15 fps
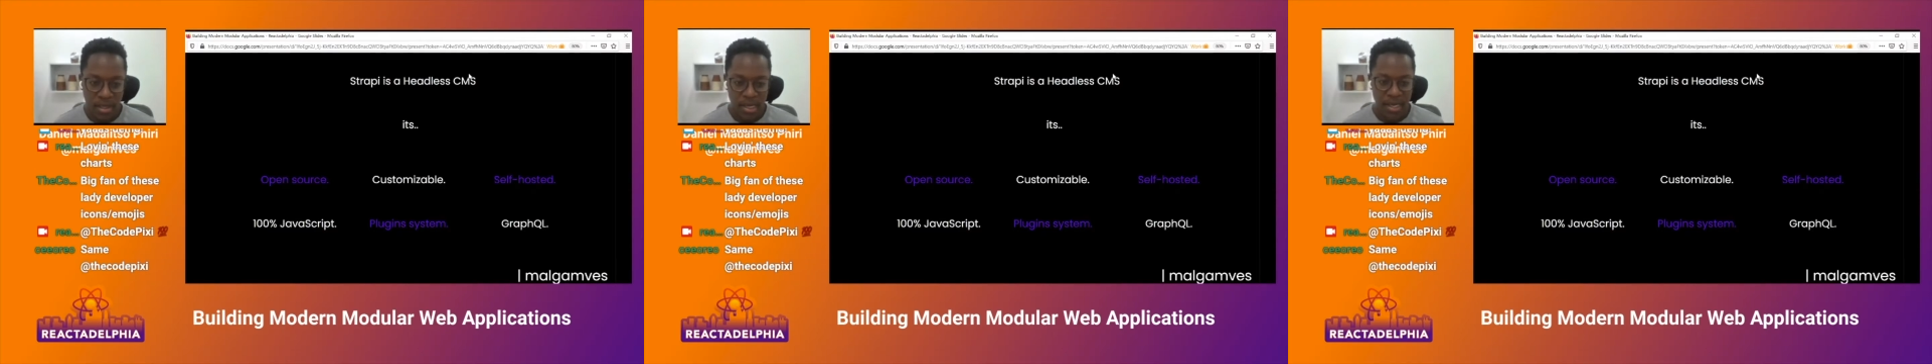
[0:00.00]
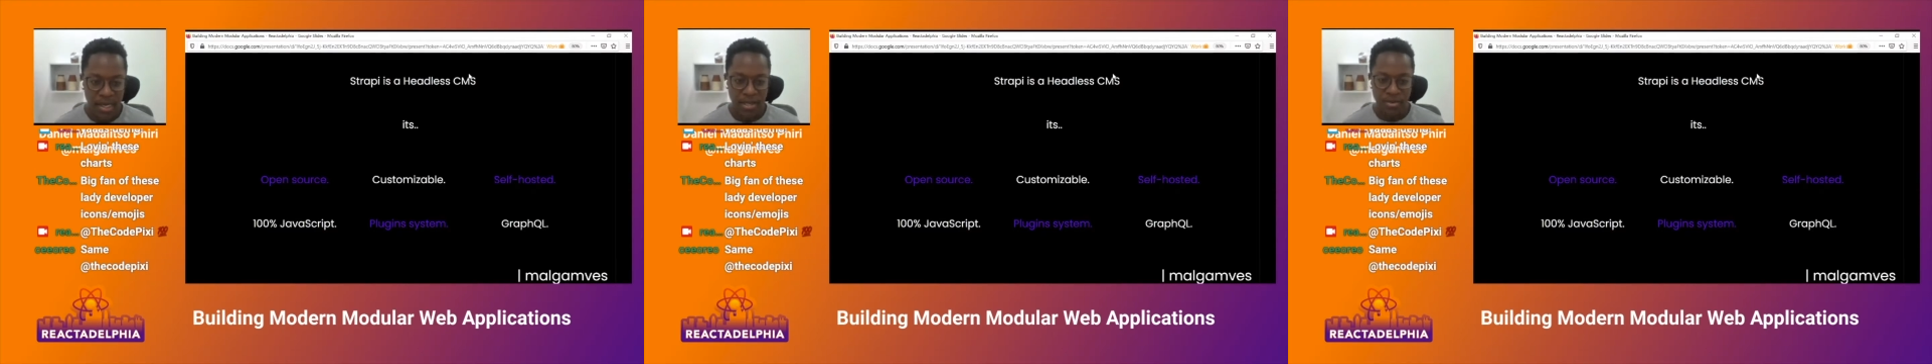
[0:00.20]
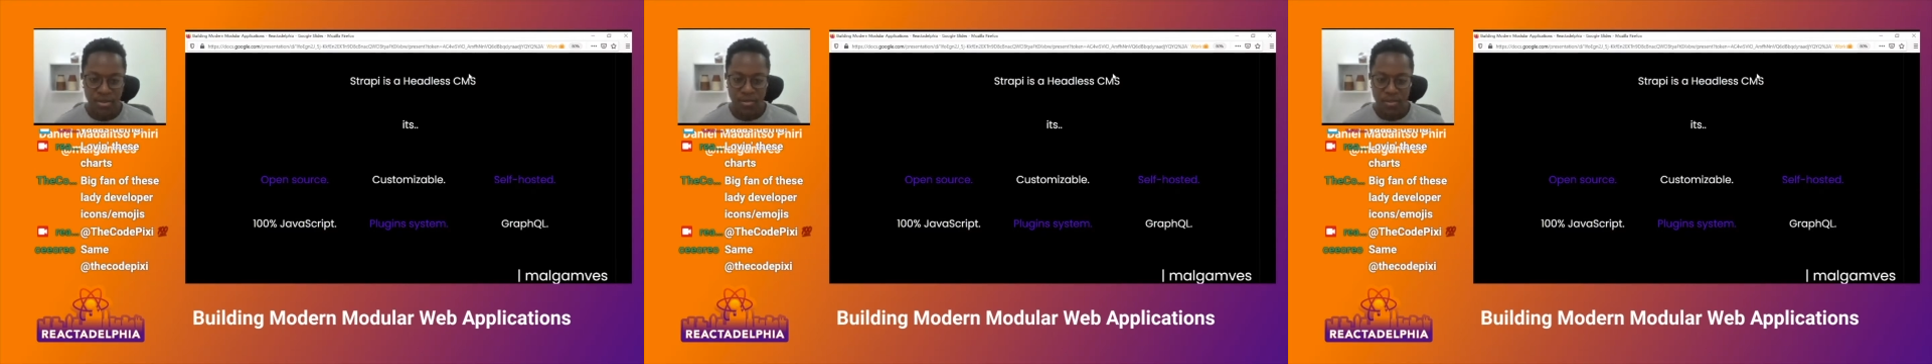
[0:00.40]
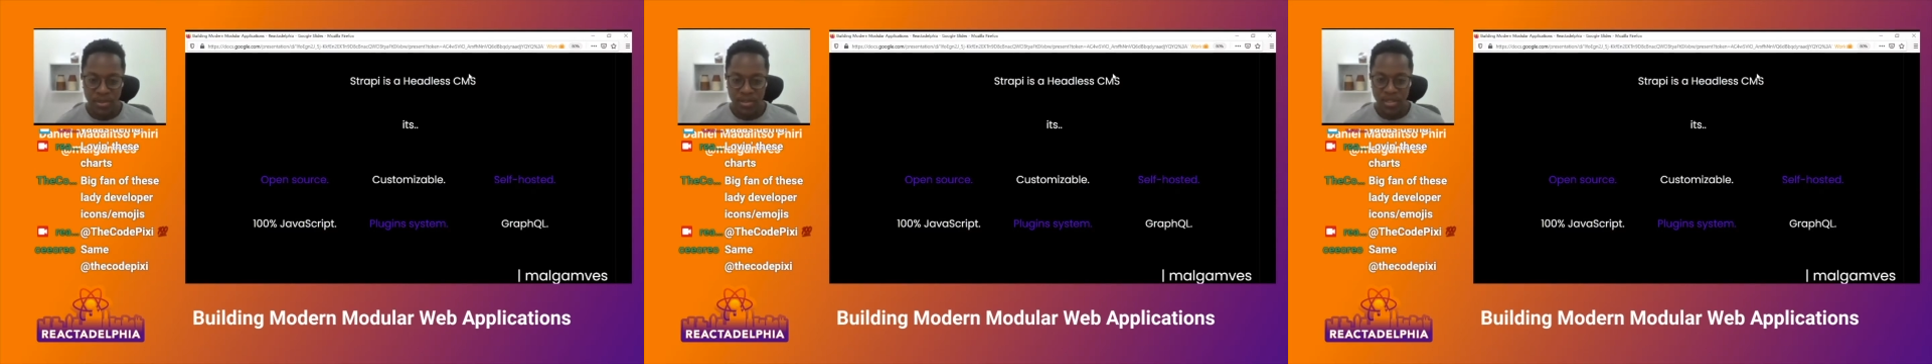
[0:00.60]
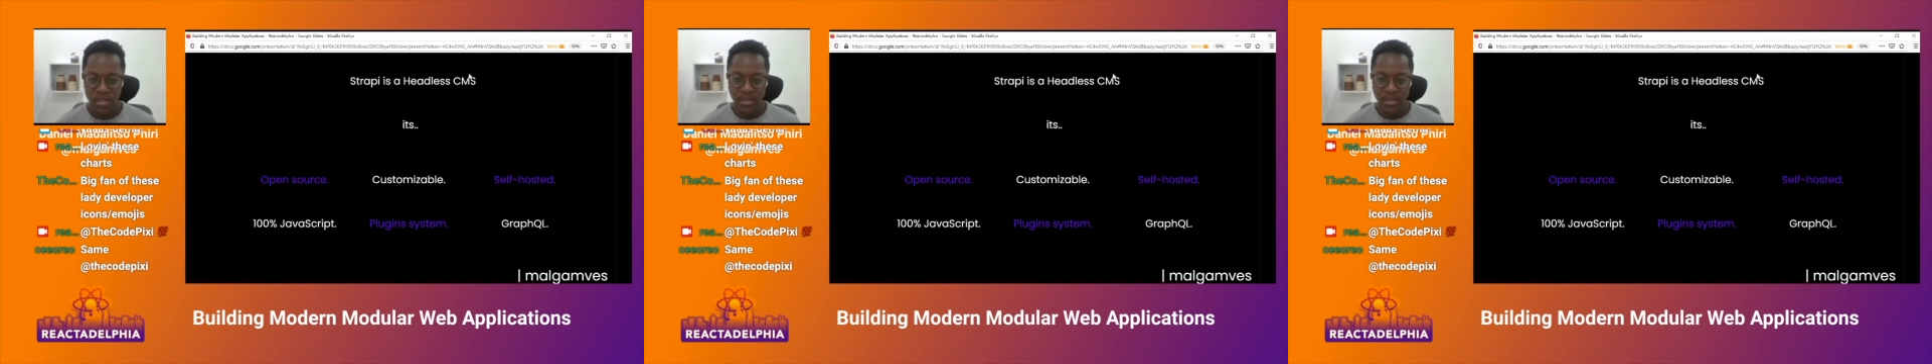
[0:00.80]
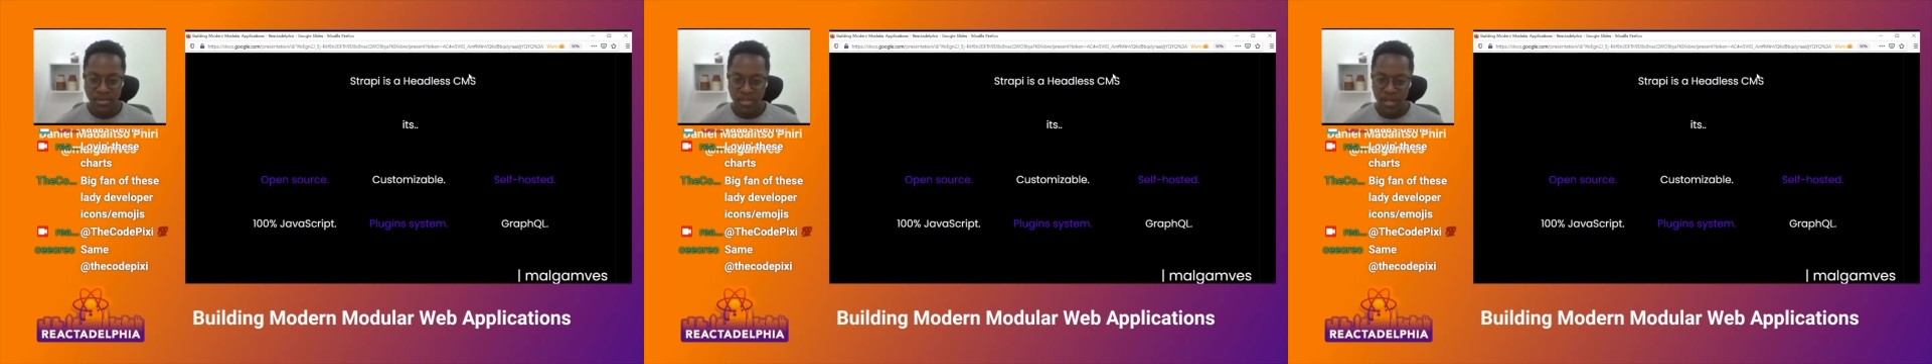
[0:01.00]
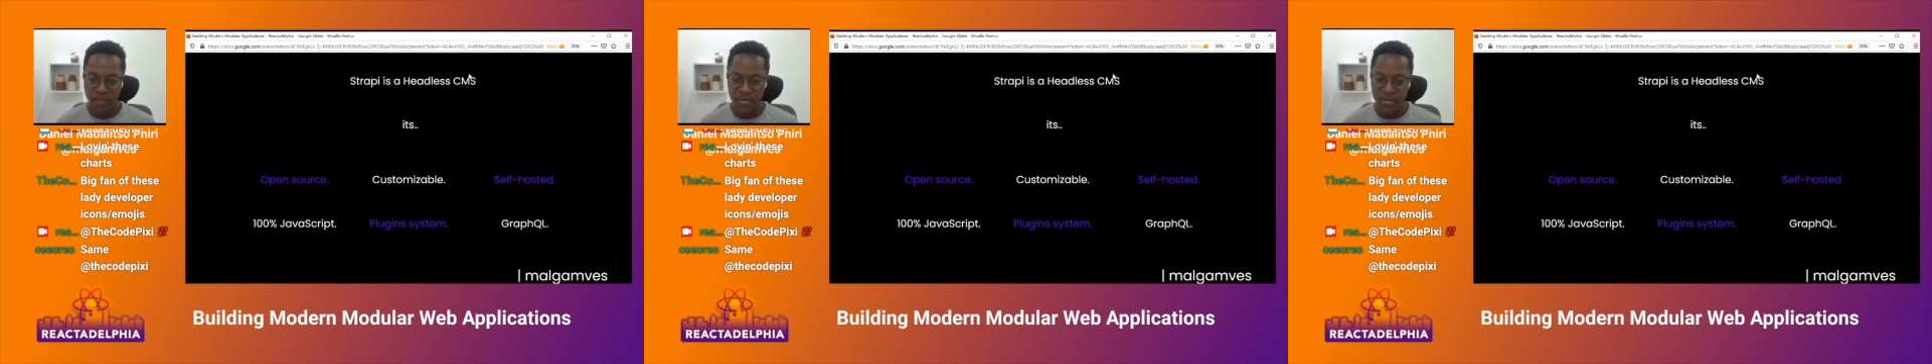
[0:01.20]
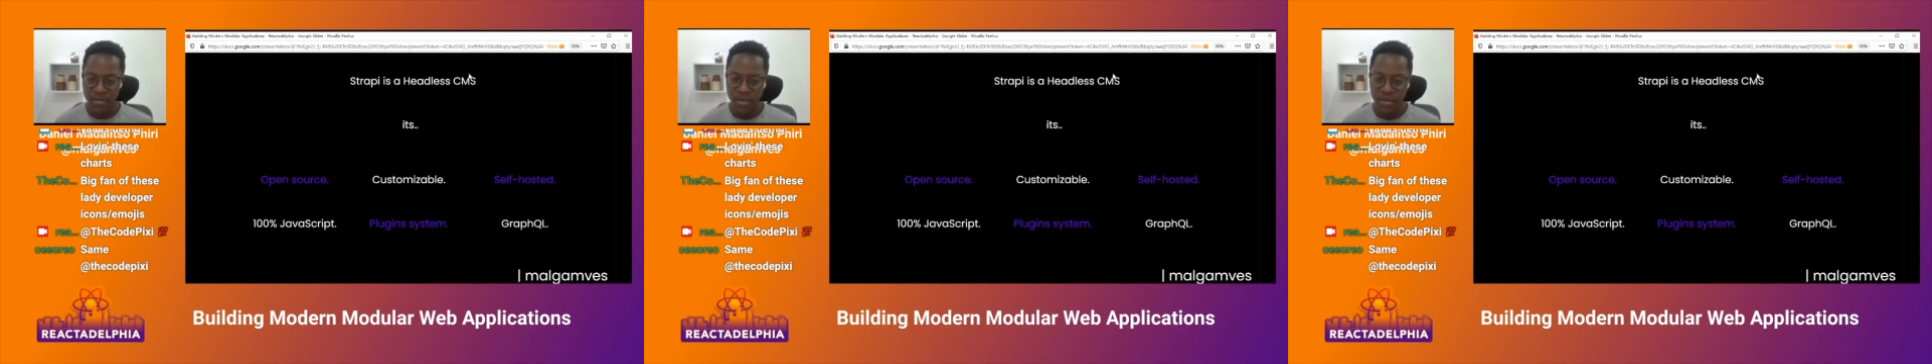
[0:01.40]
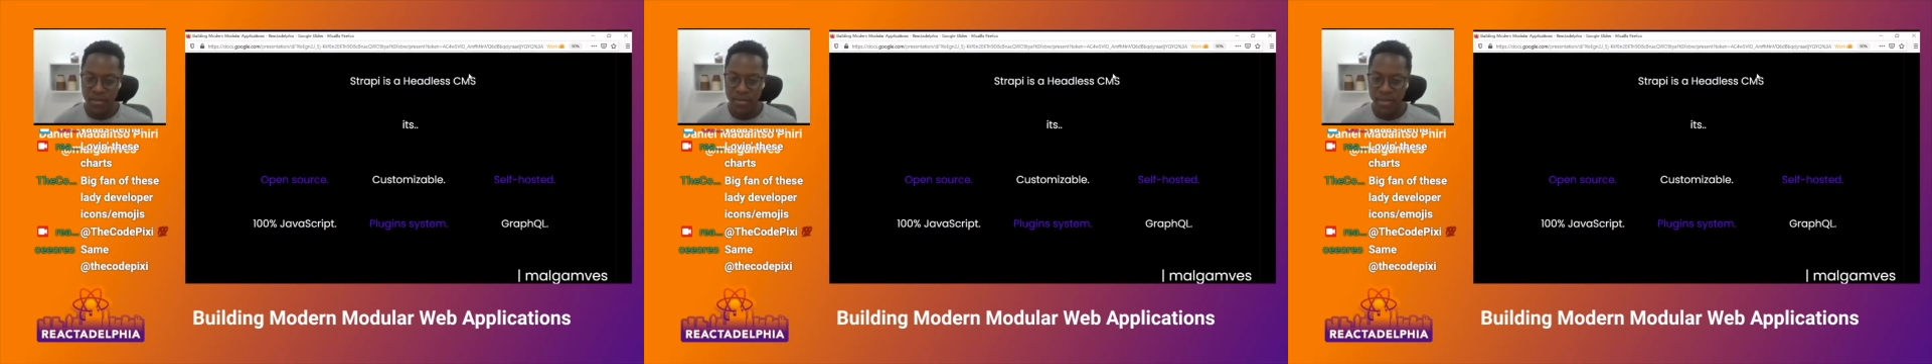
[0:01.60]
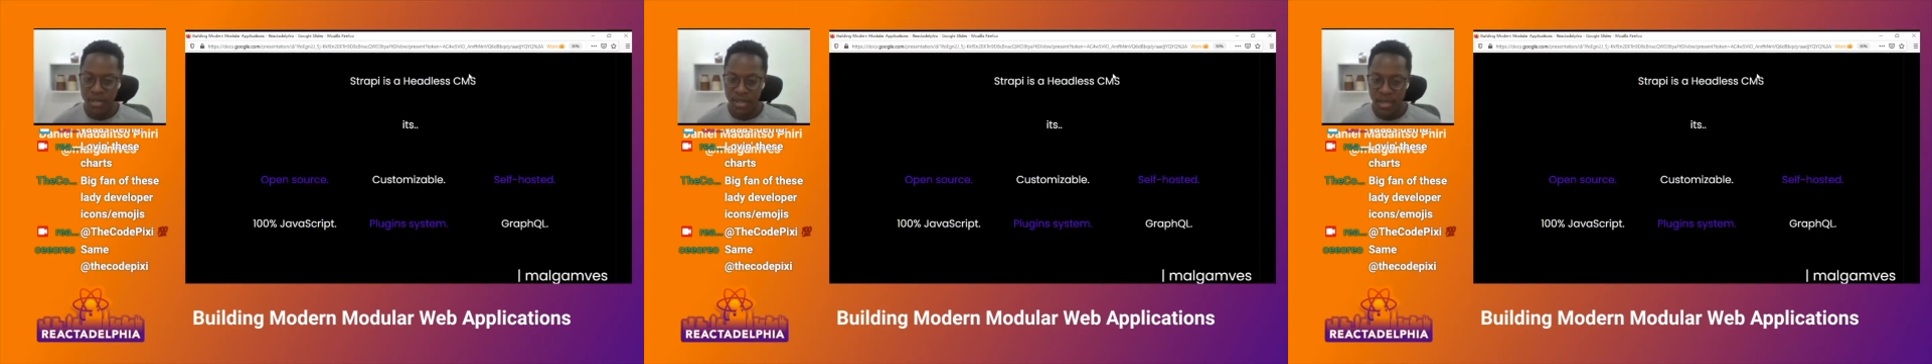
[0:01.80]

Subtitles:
100% JavaScript,